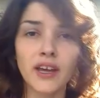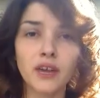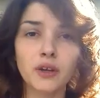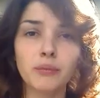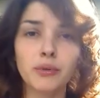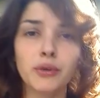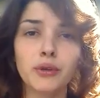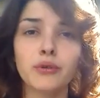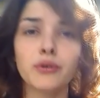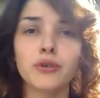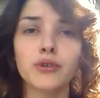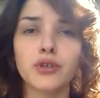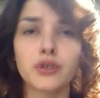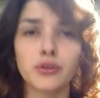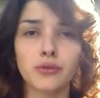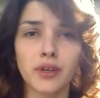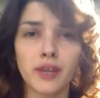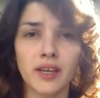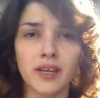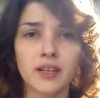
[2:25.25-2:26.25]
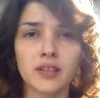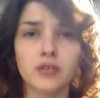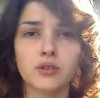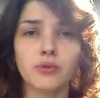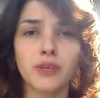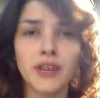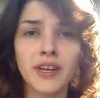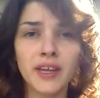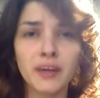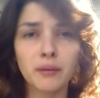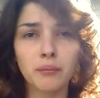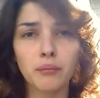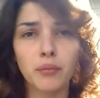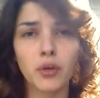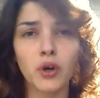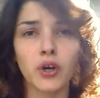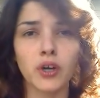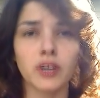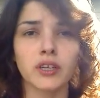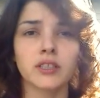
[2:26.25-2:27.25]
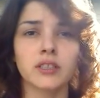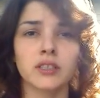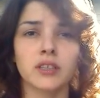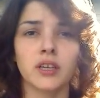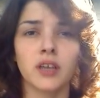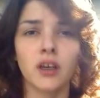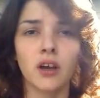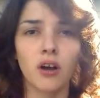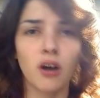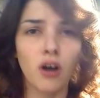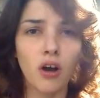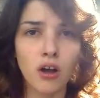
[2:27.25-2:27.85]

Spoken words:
at computer screens, reading books,